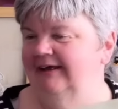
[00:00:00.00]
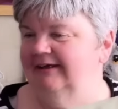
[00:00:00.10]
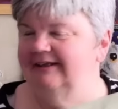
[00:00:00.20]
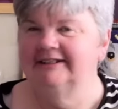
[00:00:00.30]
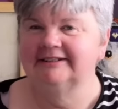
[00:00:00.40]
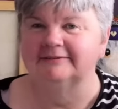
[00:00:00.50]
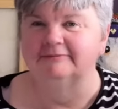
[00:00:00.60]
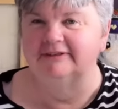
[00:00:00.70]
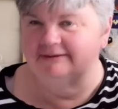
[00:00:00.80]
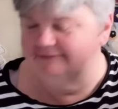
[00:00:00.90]
This,
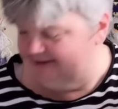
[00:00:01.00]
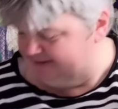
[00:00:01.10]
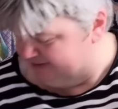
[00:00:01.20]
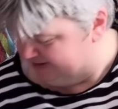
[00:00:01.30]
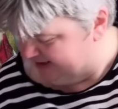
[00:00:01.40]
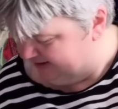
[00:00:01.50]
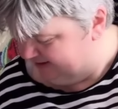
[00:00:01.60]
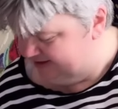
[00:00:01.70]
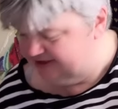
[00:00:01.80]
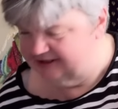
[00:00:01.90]
as I was saying at
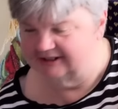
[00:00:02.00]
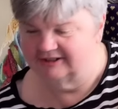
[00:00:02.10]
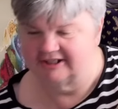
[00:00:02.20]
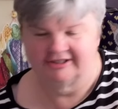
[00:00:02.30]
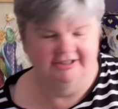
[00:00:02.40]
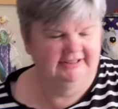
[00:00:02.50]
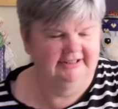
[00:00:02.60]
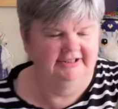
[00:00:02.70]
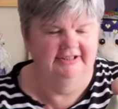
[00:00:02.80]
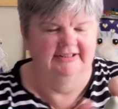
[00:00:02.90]
the Cheshire
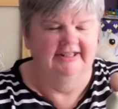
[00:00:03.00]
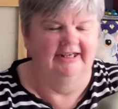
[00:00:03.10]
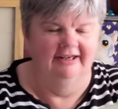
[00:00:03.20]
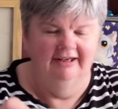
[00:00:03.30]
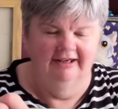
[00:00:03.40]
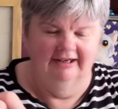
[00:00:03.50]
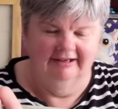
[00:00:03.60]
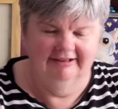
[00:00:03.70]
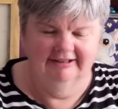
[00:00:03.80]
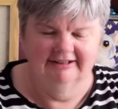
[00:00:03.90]
Stitchers Day, I
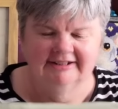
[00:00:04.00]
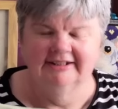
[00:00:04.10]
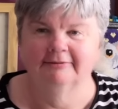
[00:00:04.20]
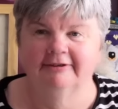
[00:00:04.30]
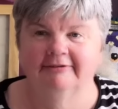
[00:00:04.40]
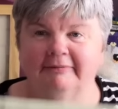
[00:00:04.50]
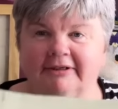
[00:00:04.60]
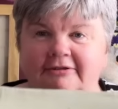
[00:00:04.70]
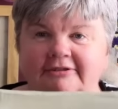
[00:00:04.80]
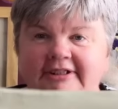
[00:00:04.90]
think this is one of
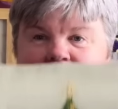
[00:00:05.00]
my oldest